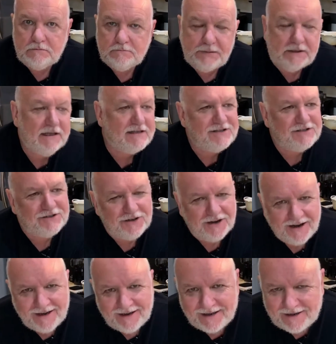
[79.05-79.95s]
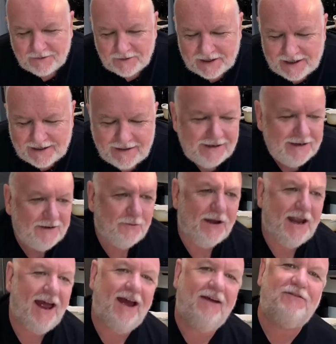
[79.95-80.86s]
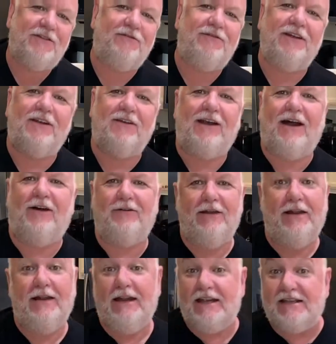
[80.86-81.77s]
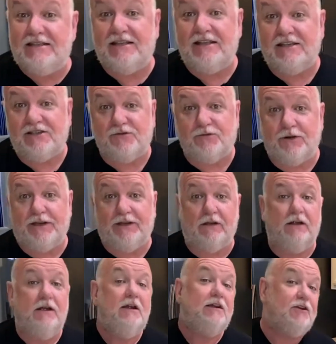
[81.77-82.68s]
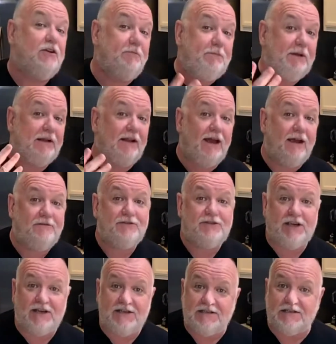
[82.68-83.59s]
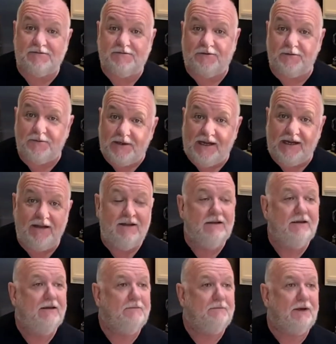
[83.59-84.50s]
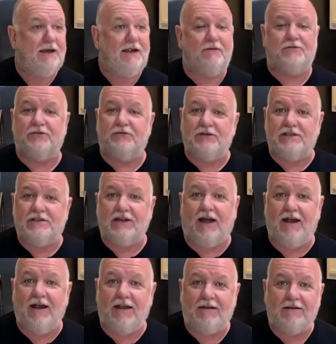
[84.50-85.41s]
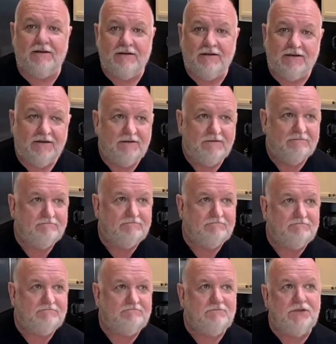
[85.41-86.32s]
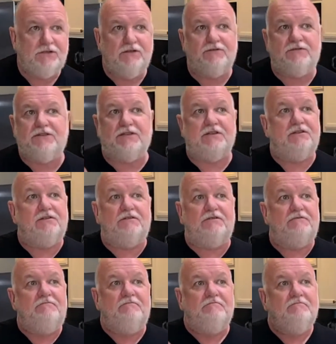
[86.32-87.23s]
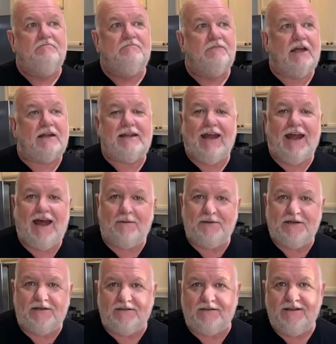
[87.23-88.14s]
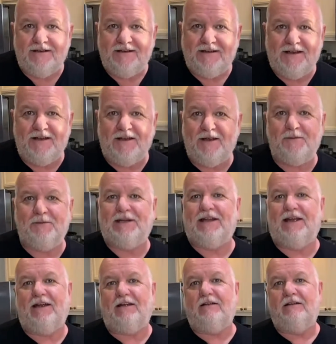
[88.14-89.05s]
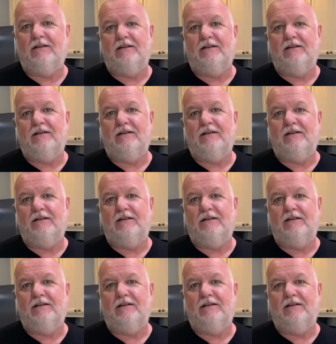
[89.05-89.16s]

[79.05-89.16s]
But let's try it anyway. We have to figure out, is this real? Could be life-changing for me. Might have to retire, move to a cabin in the Himalaya,